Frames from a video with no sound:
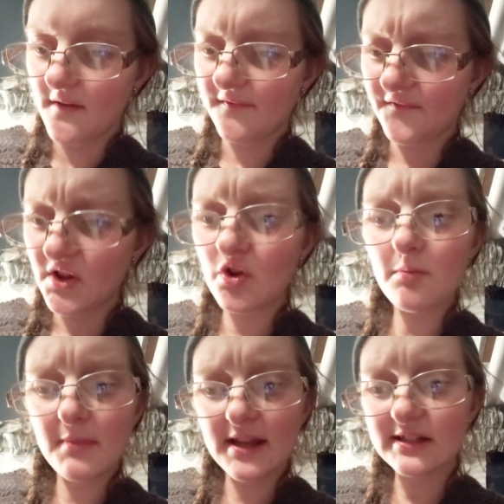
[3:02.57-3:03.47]
Few
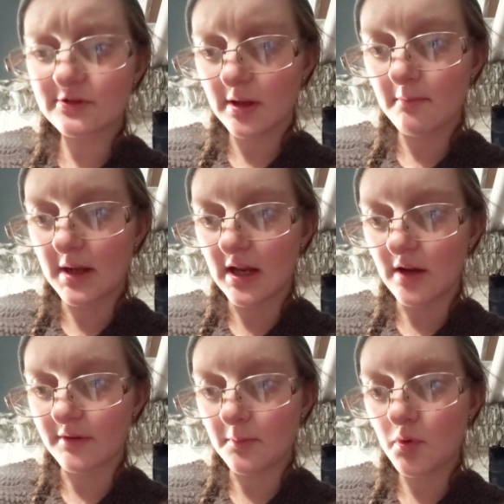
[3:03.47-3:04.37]
mainstream
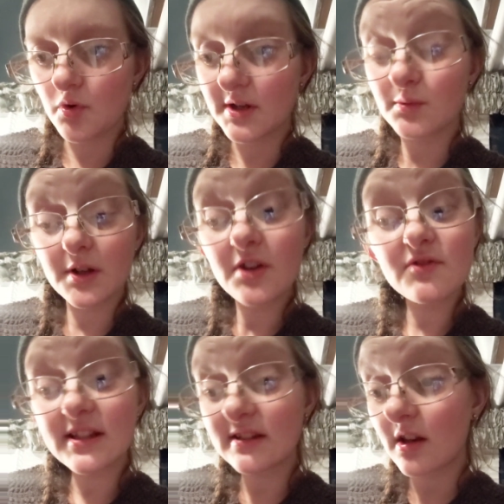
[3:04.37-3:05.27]
media reporters were
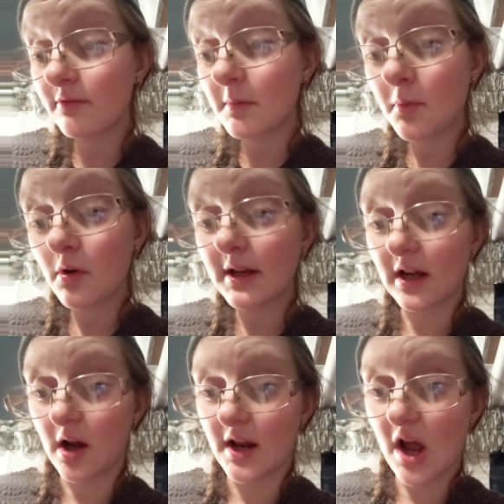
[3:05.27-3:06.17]
interested in
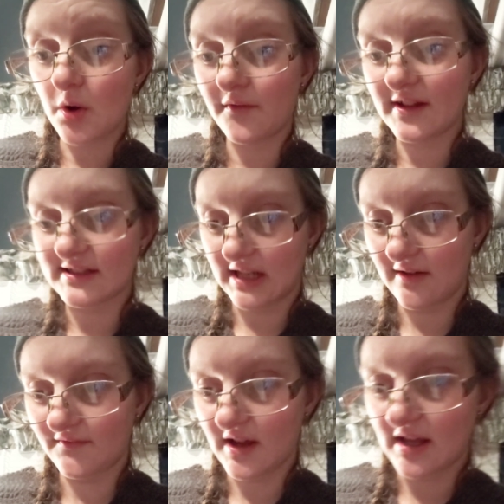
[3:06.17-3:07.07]
reporting on our
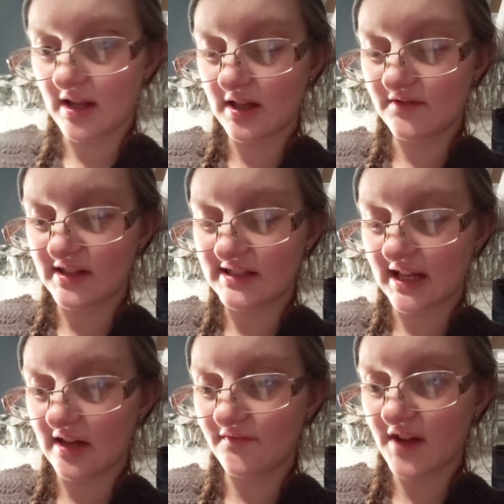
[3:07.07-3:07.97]

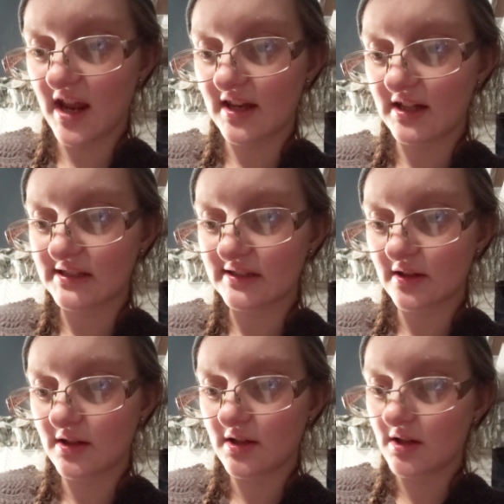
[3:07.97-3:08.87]
investigative findings.
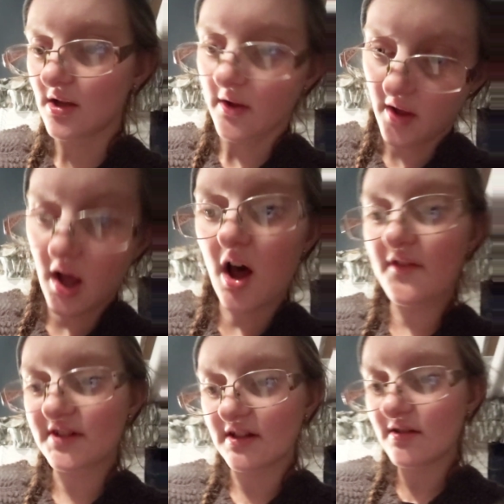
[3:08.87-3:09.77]

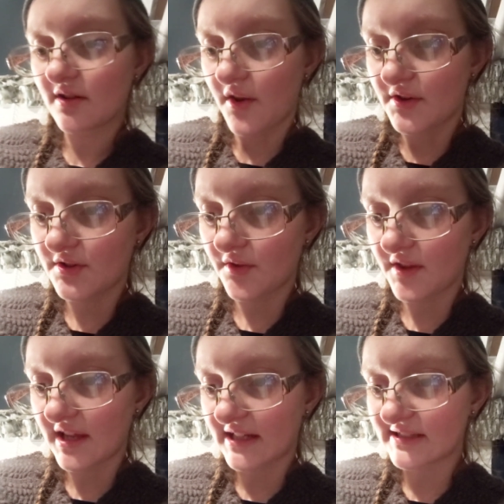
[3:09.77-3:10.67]
Often, to
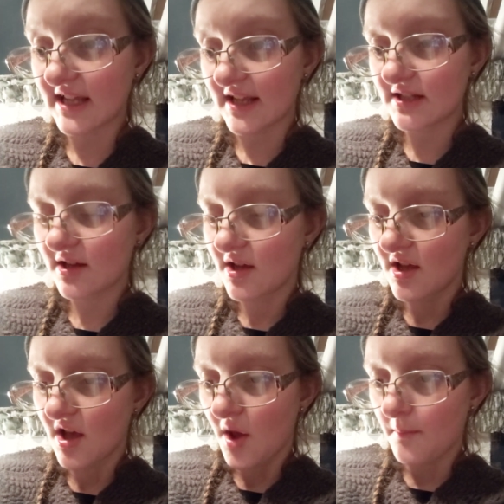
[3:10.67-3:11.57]
the extent
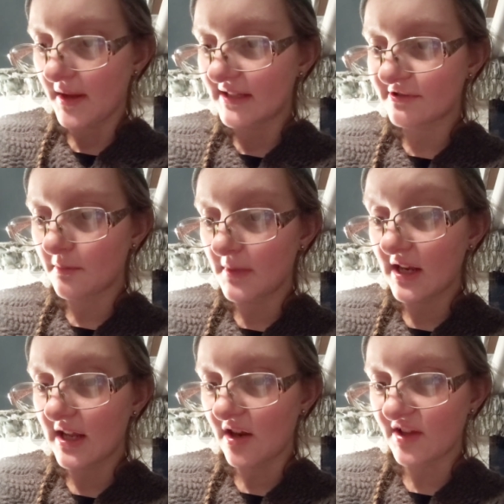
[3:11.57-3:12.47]
mainstream
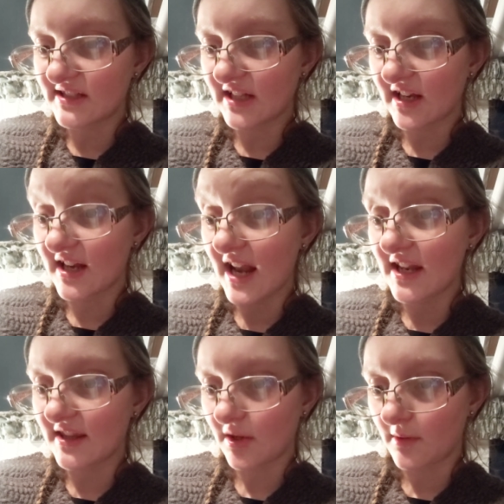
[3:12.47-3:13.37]
media investigated
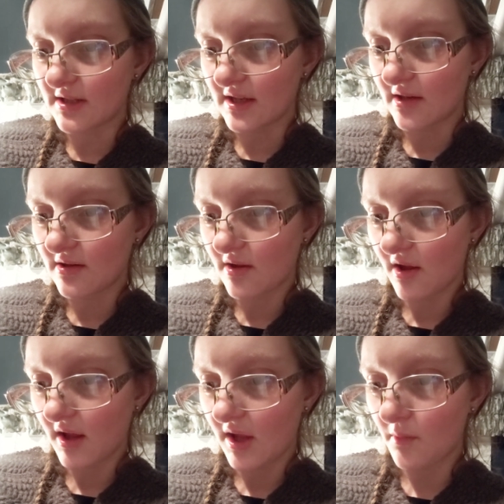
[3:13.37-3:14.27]
anything we did,
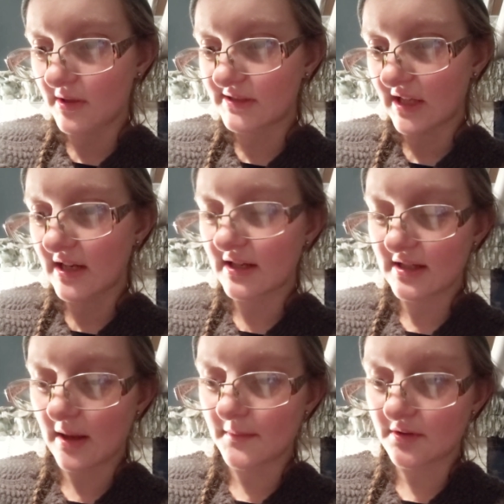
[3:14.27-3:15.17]
it was in an
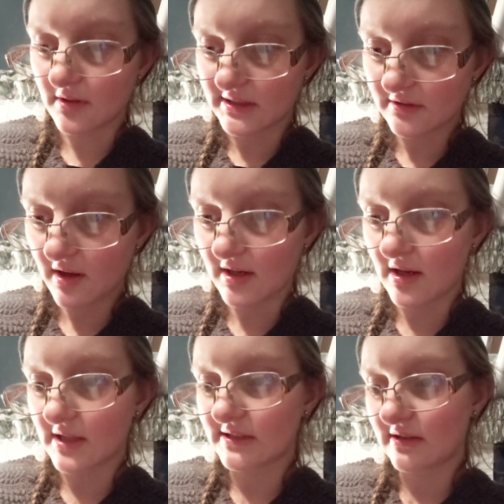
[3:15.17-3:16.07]
attempt to discredit
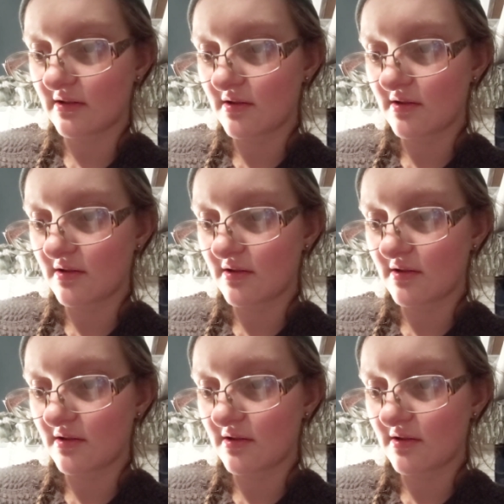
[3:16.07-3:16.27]
us.